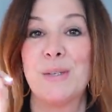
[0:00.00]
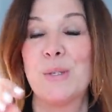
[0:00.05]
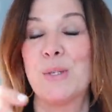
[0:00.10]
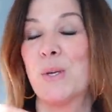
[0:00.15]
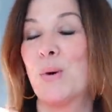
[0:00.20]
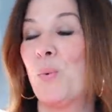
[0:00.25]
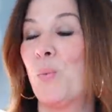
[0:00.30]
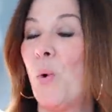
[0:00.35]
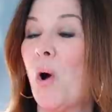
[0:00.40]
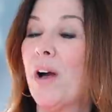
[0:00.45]

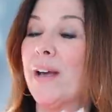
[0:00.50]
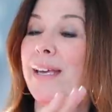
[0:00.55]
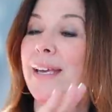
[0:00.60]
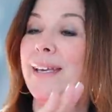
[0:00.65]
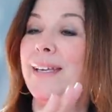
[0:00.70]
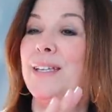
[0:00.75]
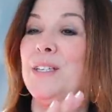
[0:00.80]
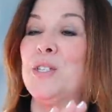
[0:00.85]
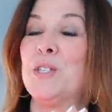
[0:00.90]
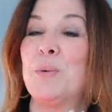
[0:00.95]
So
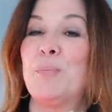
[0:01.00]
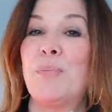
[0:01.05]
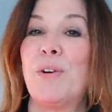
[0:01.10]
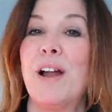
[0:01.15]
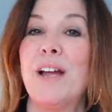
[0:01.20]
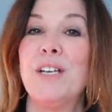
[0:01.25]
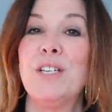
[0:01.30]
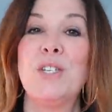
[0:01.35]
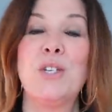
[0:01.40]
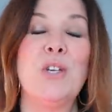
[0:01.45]
walking into
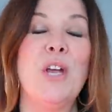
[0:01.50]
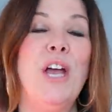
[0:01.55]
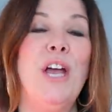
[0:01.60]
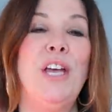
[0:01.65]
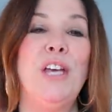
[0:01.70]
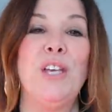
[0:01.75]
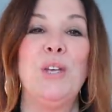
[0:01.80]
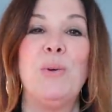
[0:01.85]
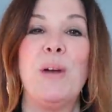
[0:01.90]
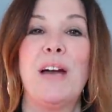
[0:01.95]
brunch,
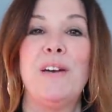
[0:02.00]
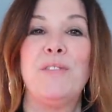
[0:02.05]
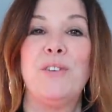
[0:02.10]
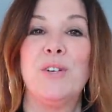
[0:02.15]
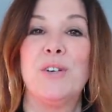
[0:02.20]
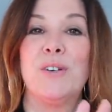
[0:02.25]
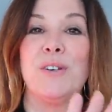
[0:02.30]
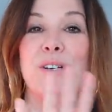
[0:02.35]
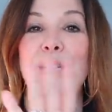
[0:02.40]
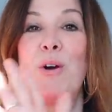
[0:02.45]
you have
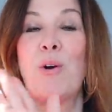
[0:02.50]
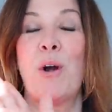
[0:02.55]
your